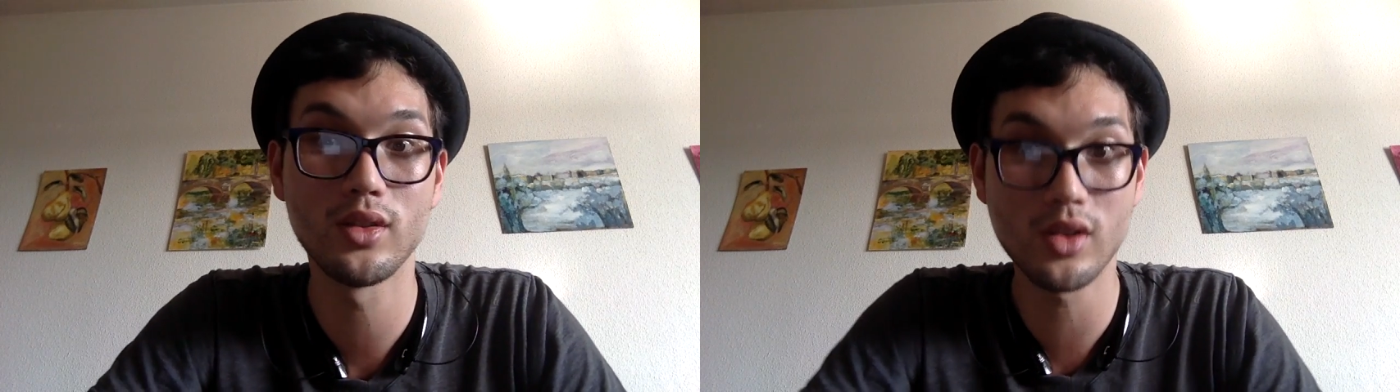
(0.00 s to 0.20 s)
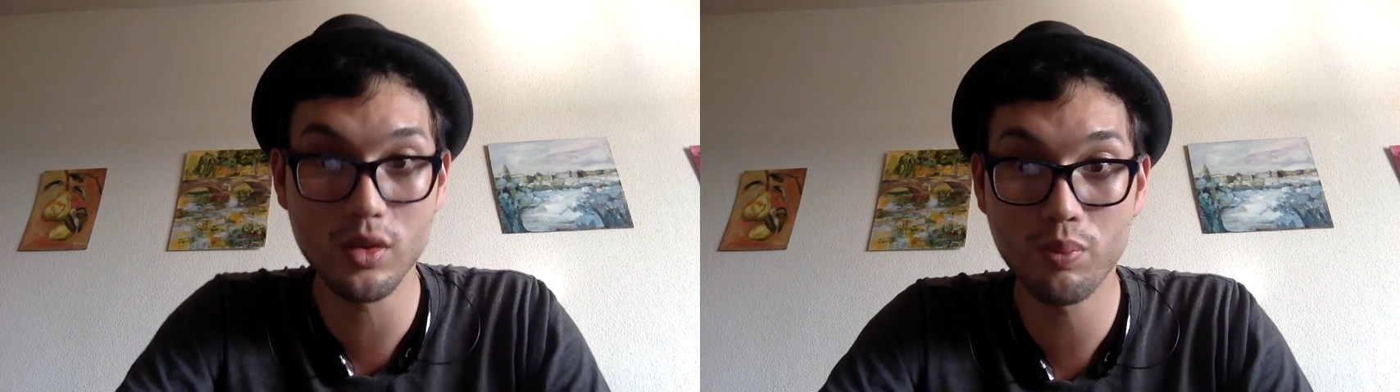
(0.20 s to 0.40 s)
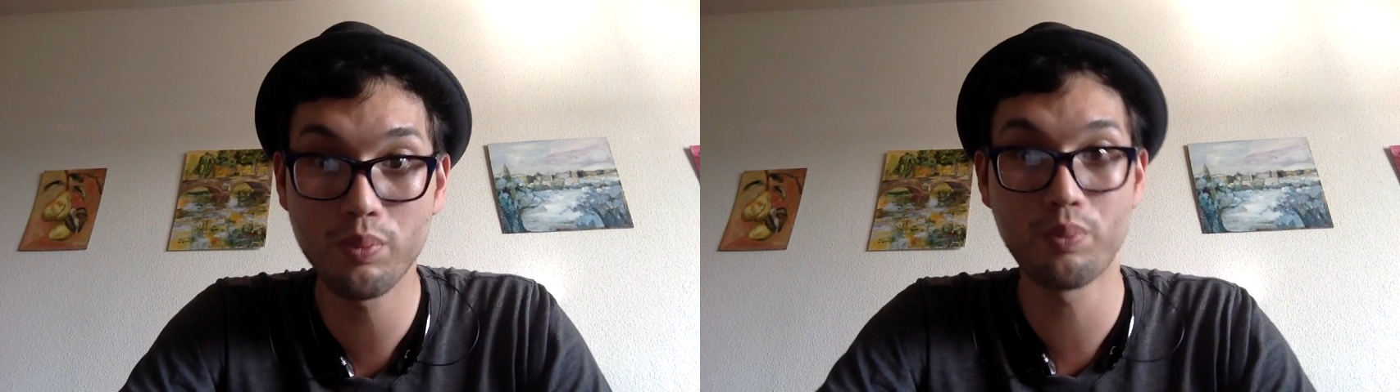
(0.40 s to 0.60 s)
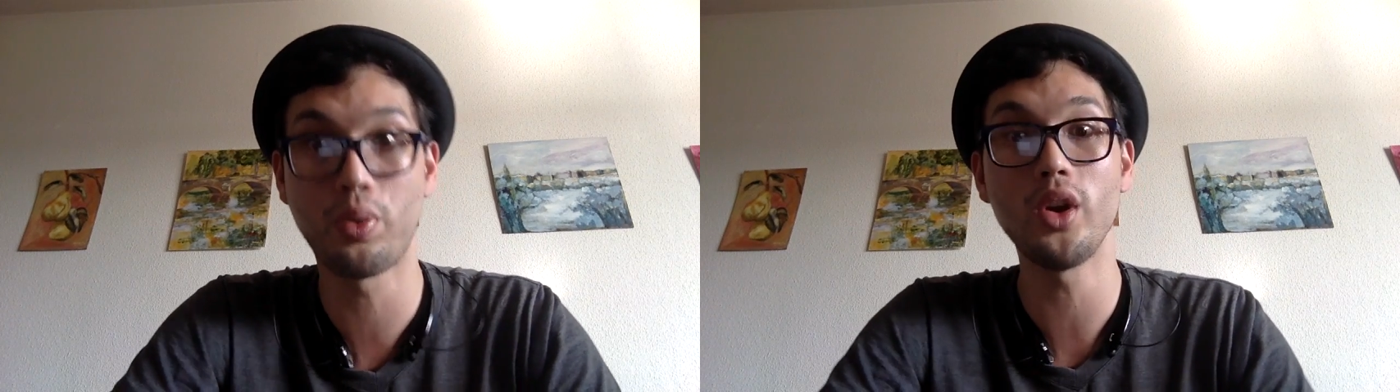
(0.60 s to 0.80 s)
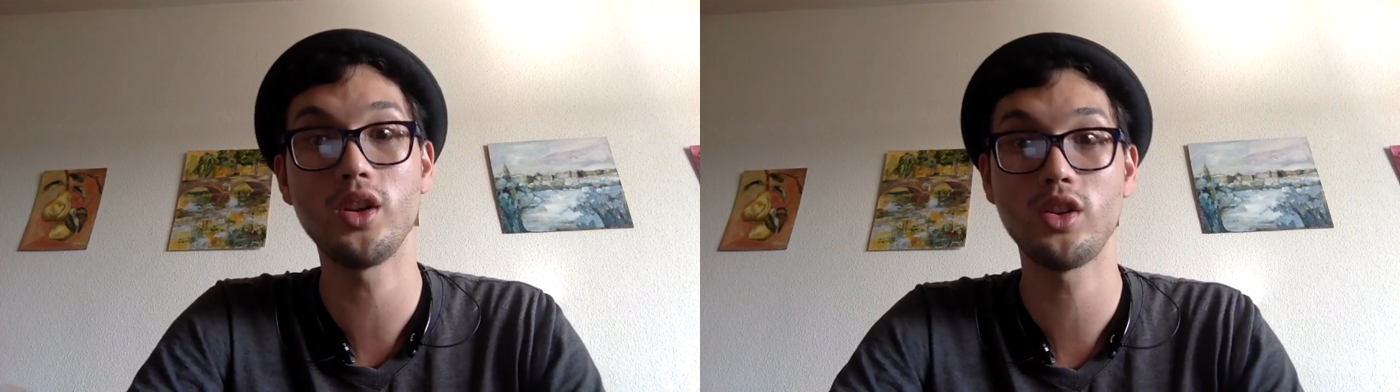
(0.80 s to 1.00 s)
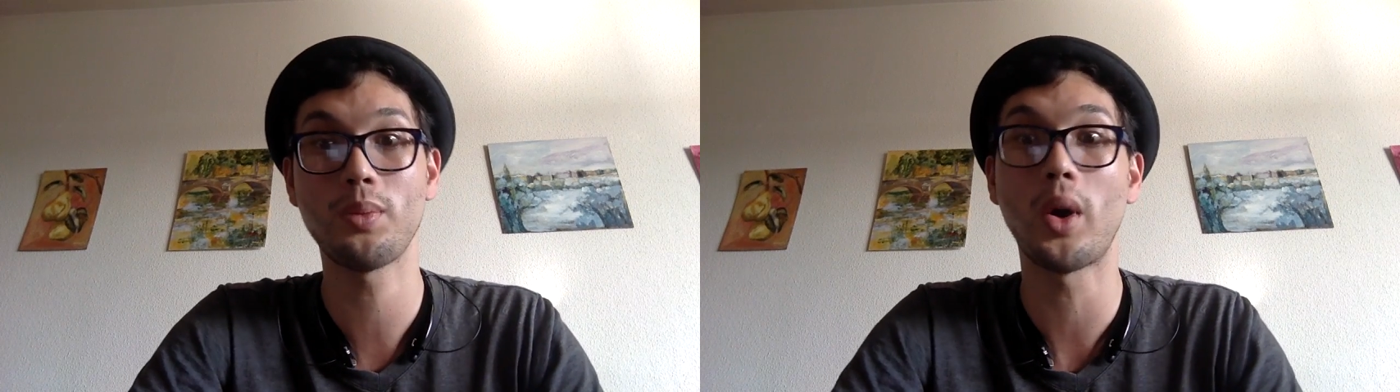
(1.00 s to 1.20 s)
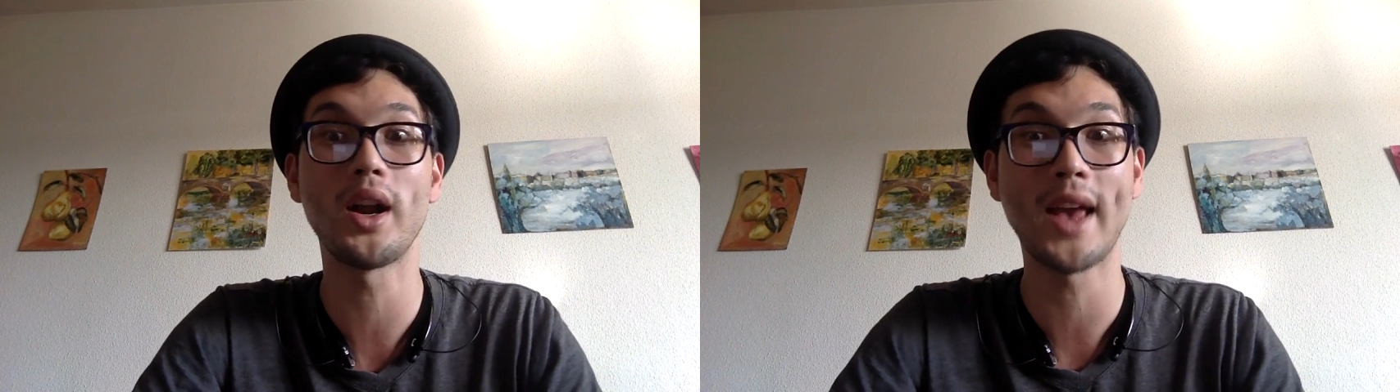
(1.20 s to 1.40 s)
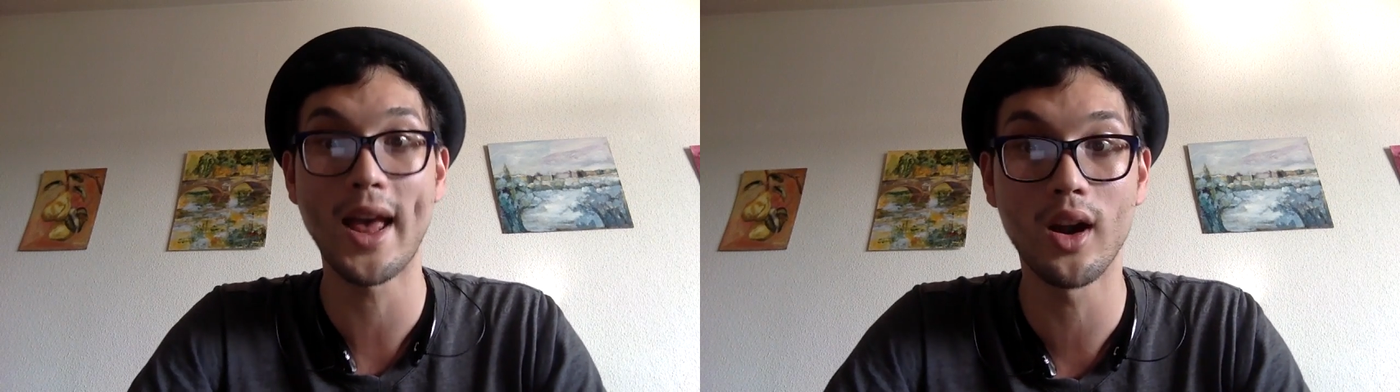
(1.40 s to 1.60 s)
So put your party
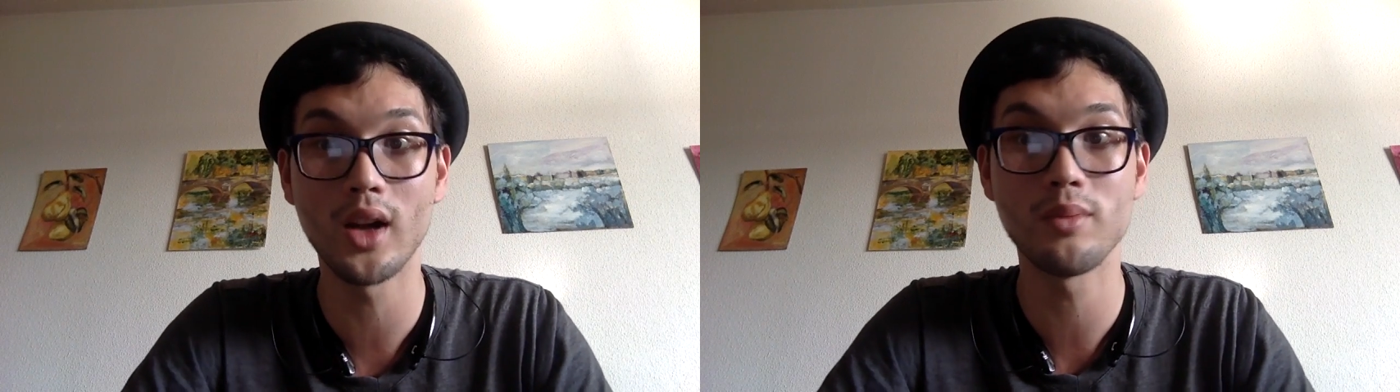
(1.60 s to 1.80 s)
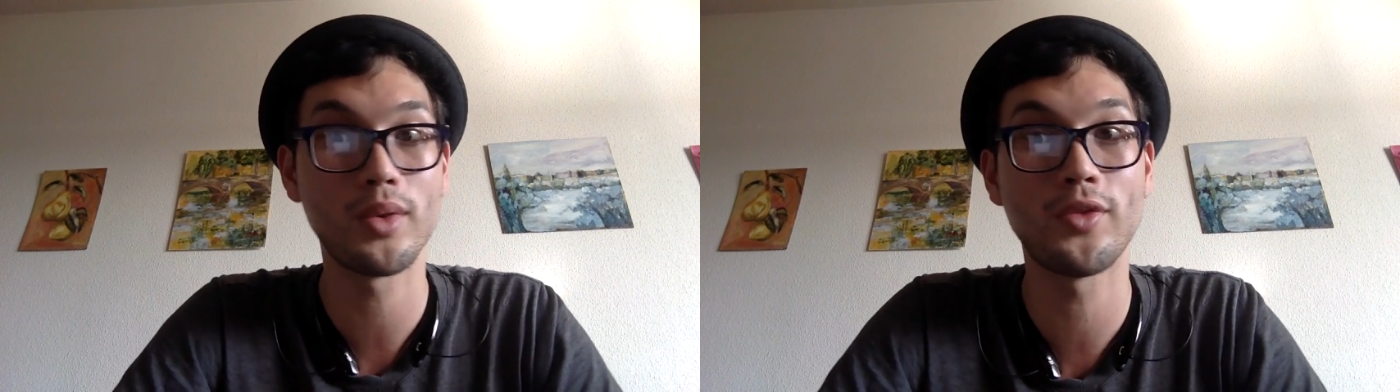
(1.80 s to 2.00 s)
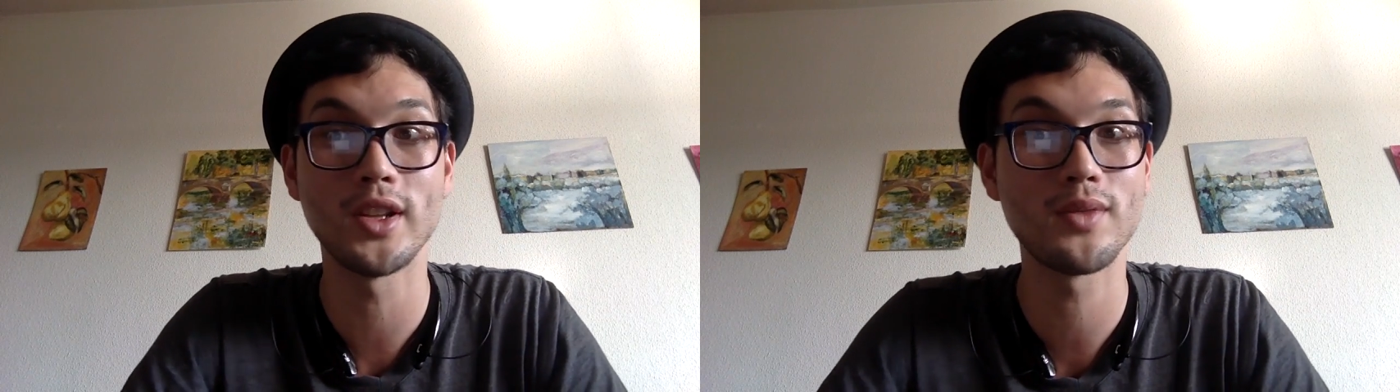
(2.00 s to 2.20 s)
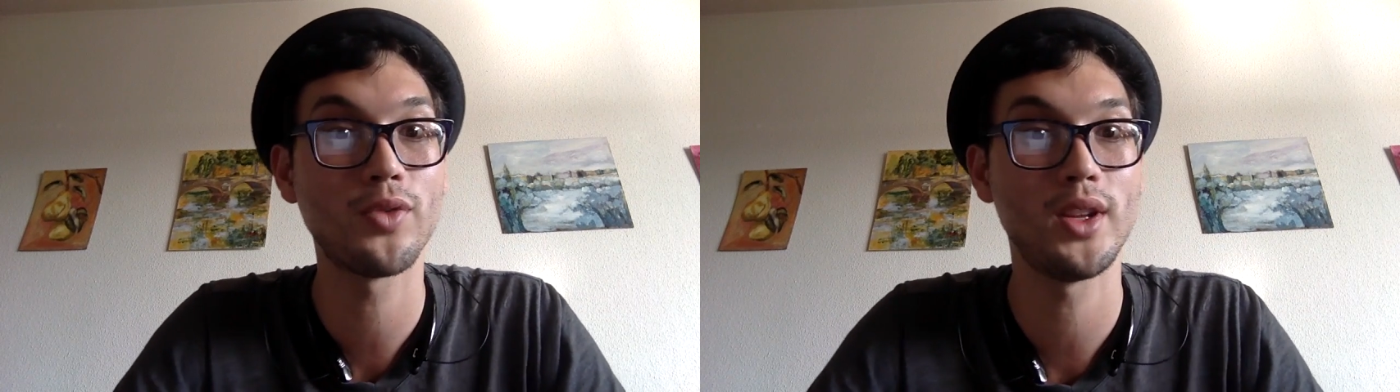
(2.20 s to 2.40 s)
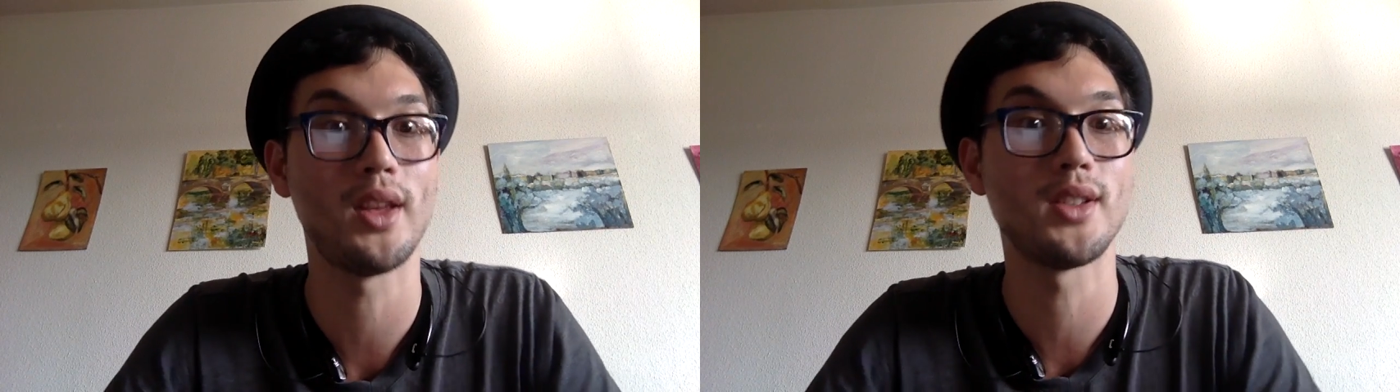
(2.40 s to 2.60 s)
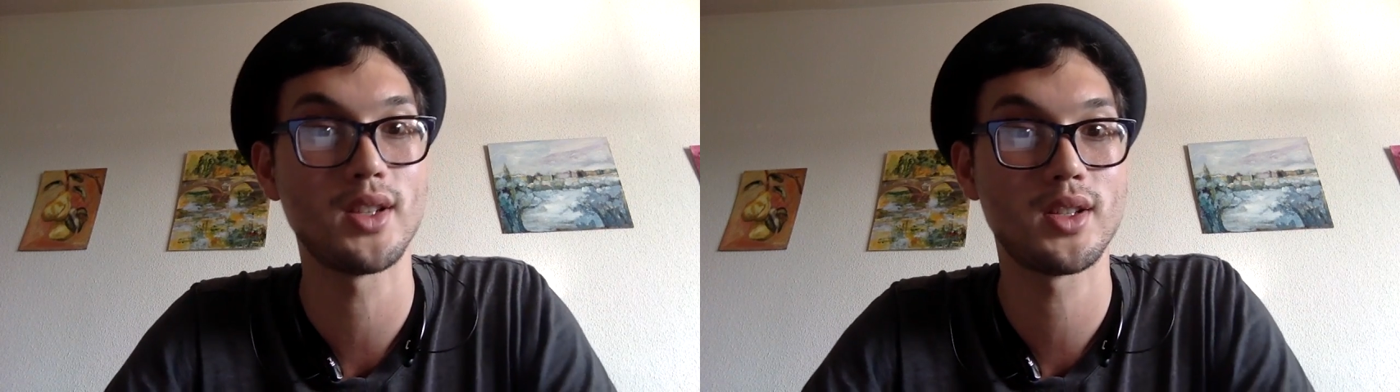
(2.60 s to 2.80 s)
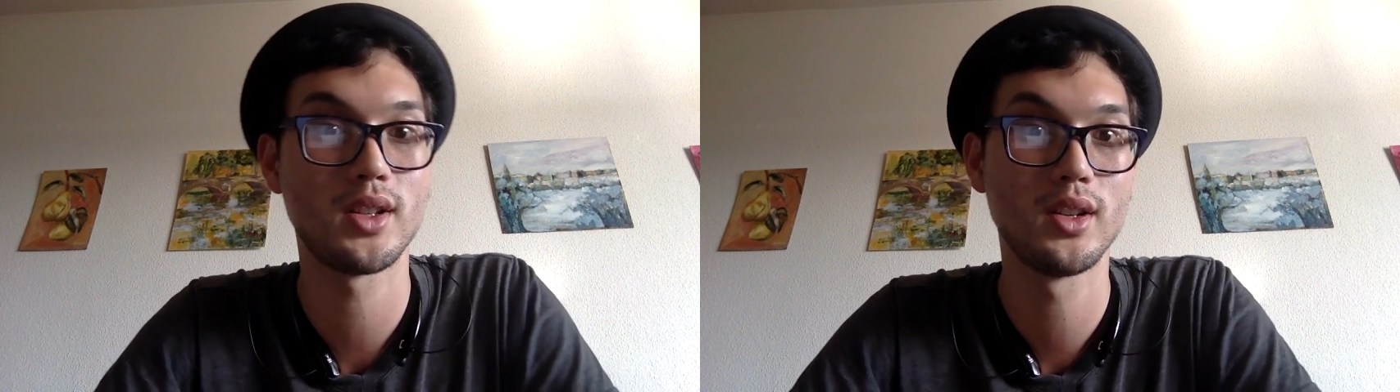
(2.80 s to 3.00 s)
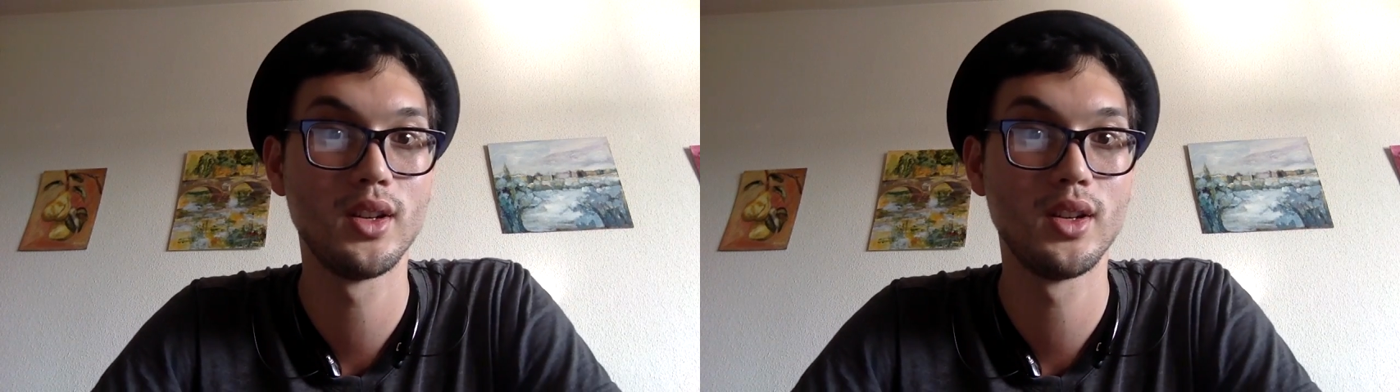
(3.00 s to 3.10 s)
hat on and befriend some freelancers.